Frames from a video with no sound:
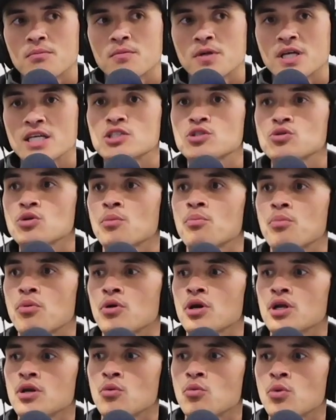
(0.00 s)
get to a
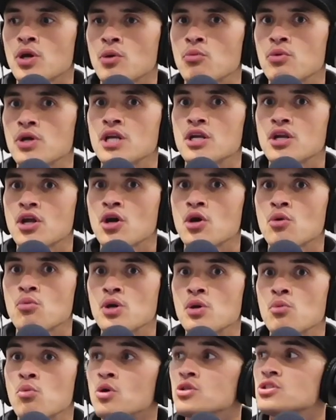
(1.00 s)
point where we know
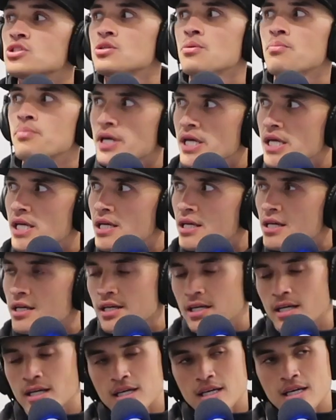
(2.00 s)
we want to be.
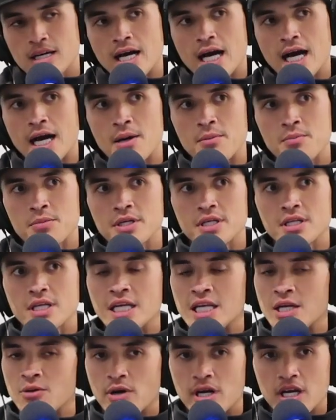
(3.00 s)
Yep. But
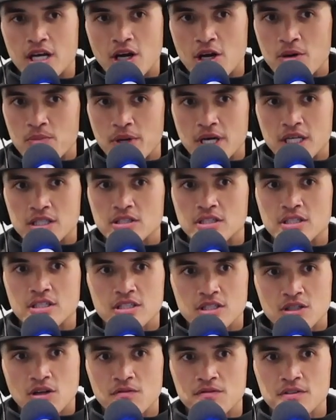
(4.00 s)
anyway, going back to
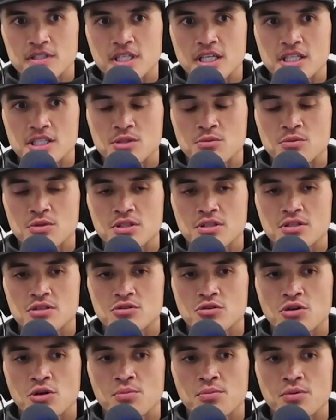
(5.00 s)
this conversation with
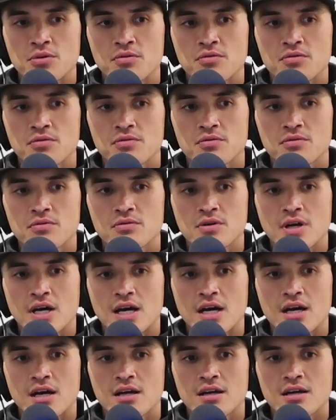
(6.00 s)
this group of
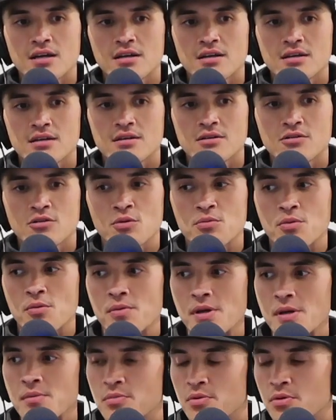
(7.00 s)

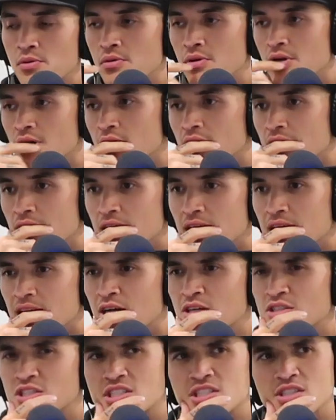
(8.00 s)
people,
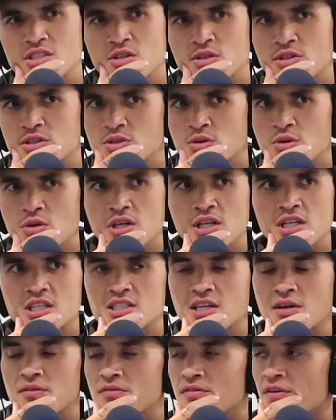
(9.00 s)
and I was just sort of talking, I
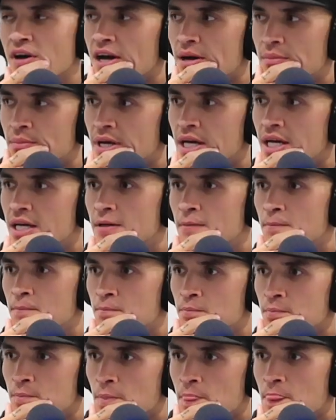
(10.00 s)
was like, man,
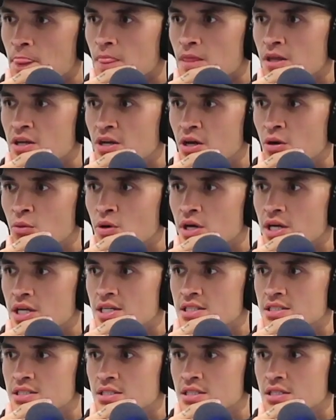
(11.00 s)
where
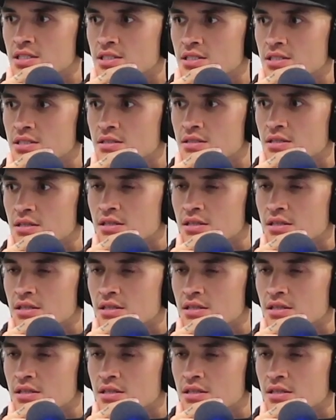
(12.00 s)
does this